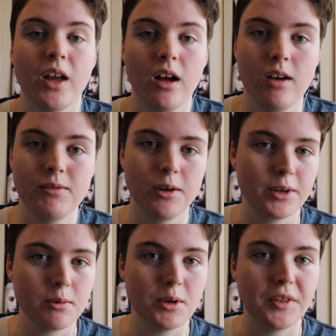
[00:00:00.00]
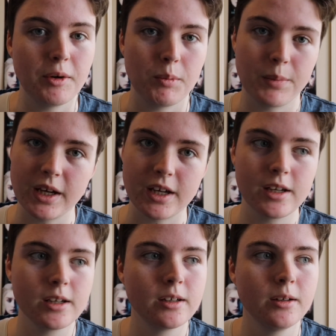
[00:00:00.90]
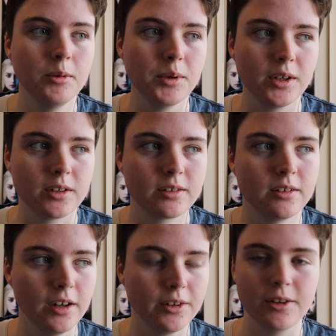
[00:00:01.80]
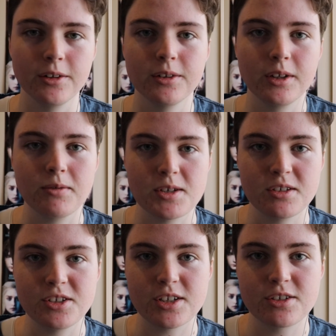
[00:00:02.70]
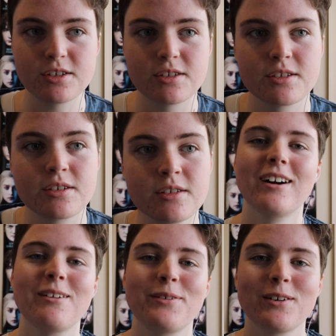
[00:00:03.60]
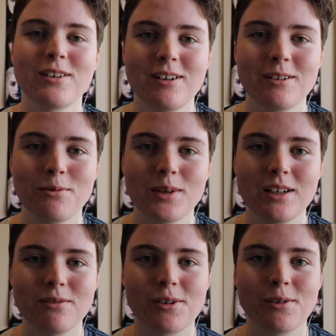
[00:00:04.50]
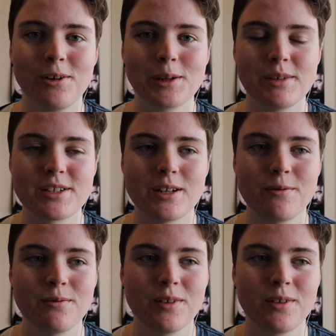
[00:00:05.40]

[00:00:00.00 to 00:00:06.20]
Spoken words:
I've no idea what that would be, but I don't know, leave your suggestions. I feel kind of weird recording myself.